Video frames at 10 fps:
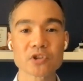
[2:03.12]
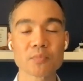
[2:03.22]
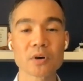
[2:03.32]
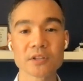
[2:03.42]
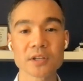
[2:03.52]

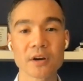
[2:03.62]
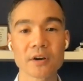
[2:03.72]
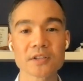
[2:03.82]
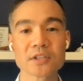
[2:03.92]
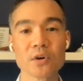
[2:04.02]
metropolitan
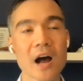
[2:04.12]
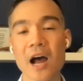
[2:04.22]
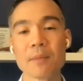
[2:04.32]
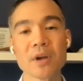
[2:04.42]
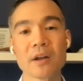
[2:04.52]
areas.
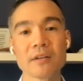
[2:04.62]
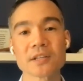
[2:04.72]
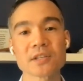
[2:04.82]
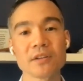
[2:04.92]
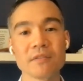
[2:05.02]
I'm not
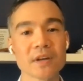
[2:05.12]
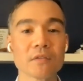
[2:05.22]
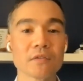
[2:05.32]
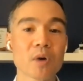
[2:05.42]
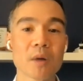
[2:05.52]
necessarily
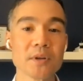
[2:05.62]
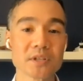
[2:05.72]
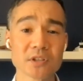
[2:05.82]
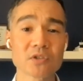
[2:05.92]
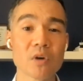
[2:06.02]
looking for properties
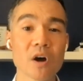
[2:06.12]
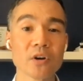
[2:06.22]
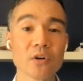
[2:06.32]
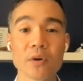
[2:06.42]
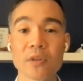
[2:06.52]
in
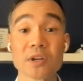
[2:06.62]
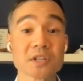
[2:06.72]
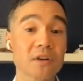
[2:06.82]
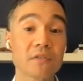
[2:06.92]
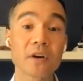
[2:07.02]
Toronto where the
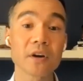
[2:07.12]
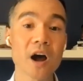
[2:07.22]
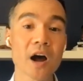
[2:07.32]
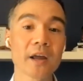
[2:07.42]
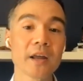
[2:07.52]
prices are very
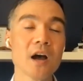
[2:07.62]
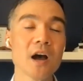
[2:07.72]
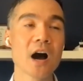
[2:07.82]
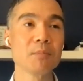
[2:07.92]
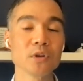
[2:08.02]
high.
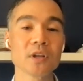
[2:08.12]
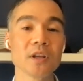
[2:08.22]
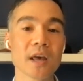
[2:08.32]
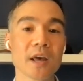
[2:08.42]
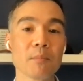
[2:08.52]
I'm
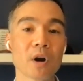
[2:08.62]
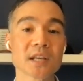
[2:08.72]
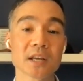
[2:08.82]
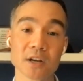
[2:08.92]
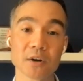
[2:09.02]
looking at
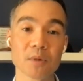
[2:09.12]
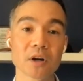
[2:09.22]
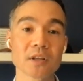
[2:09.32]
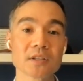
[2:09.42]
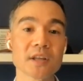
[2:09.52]
secondary
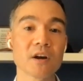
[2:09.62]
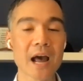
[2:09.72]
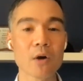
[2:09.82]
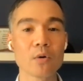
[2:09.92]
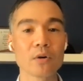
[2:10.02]
markets an
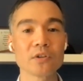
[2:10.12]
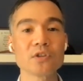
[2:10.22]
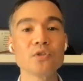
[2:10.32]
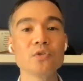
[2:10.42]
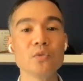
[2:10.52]
hour or
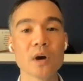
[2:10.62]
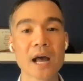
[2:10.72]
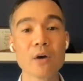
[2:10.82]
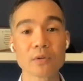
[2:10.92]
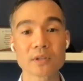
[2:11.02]
two
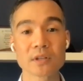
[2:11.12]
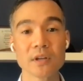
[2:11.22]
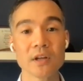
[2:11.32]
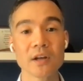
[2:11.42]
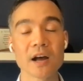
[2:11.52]
out
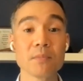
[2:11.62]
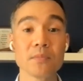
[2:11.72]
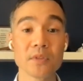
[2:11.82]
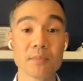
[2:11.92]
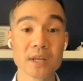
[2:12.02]

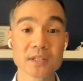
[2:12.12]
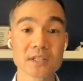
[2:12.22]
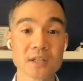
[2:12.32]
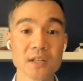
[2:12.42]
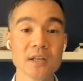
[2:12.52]
from the main
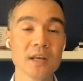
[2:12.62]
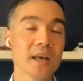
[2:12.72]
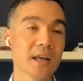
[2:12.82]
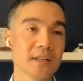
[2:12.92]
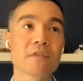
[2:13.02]
city.
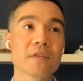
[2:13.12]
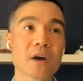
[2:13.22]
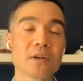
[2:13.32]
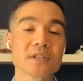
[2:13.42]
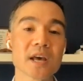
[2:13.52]
What I
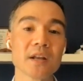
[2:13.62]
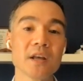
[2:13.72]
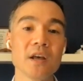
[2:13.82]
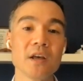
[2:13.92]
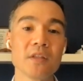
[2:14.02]
found is that